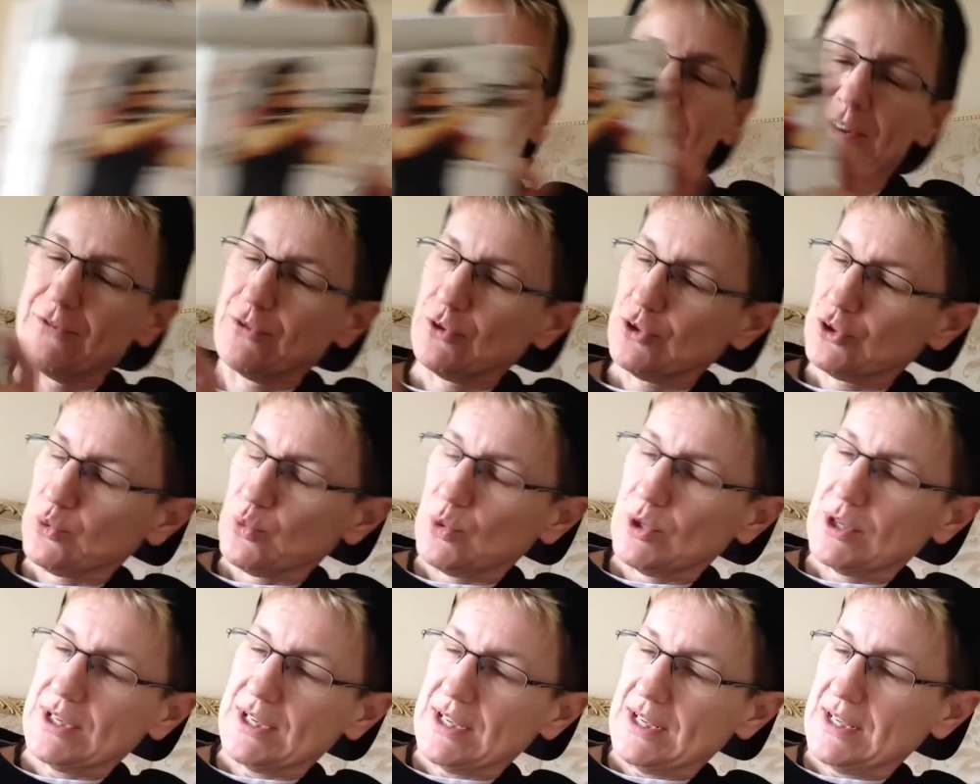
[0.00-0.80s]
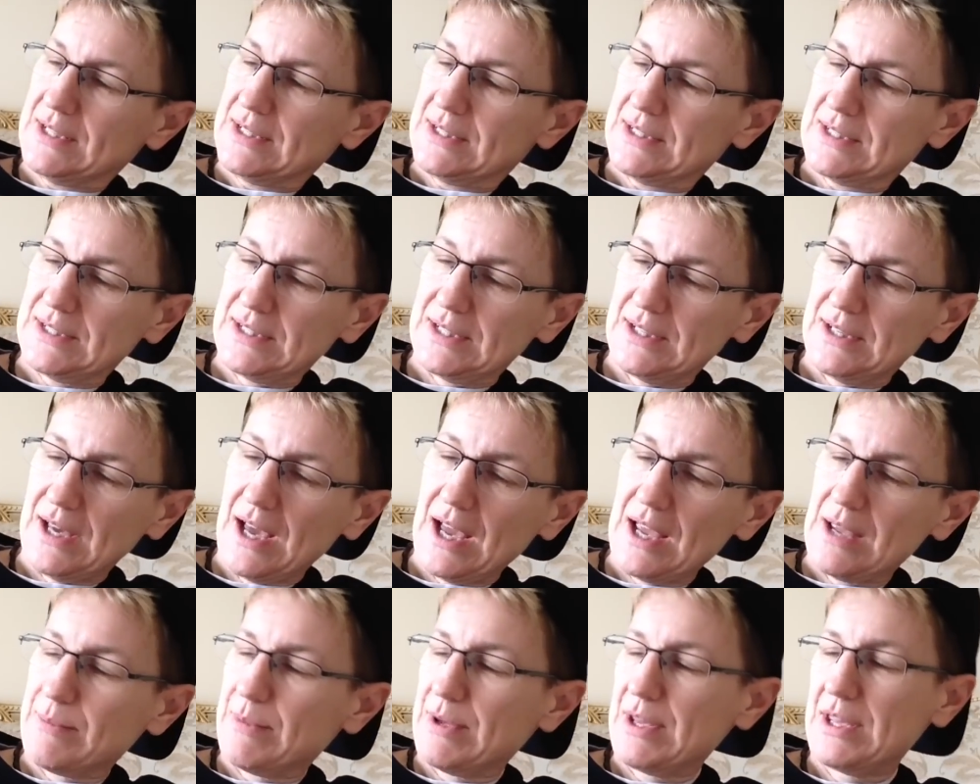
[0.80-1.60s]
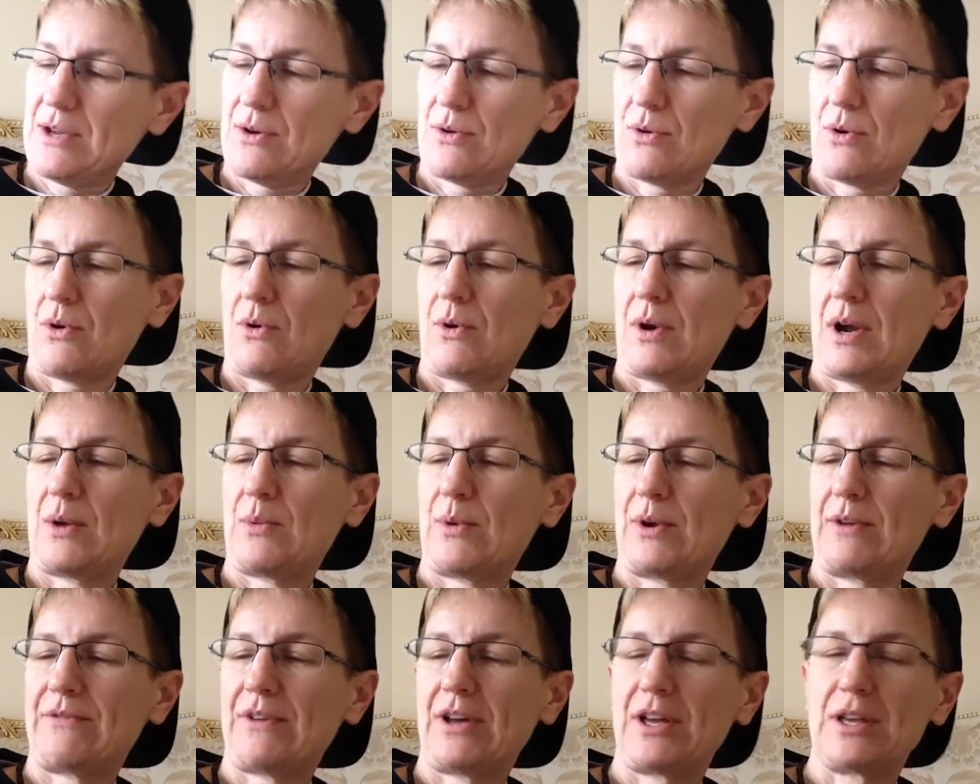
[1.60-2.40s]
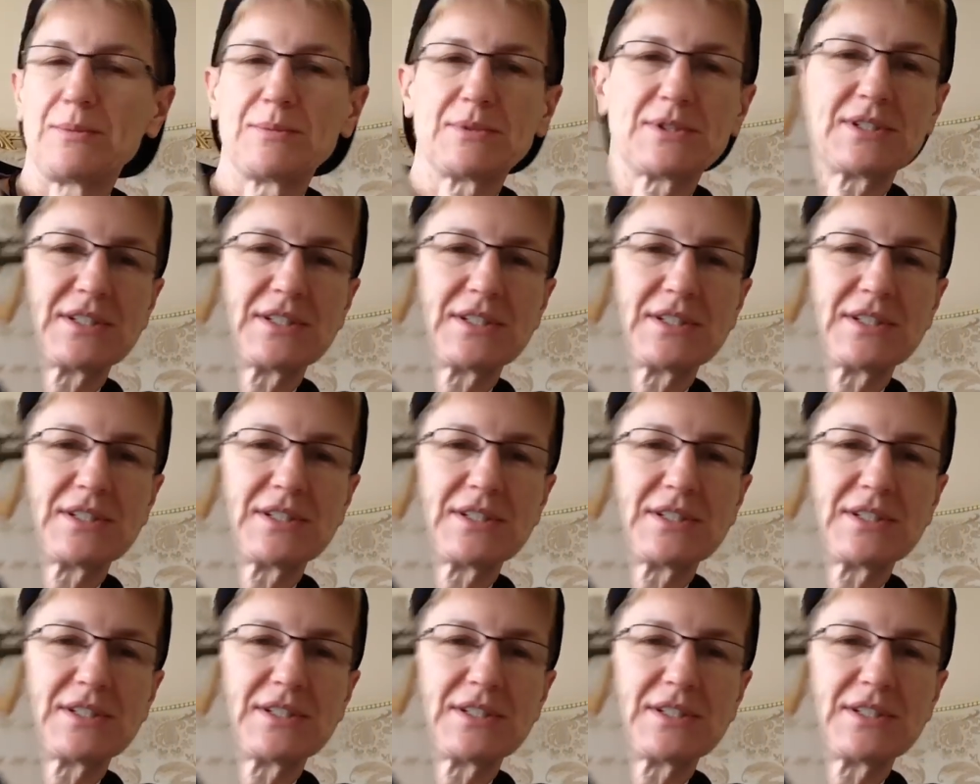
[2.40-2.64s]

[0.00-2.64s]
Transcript: The first one is I Am a Hero. I read volume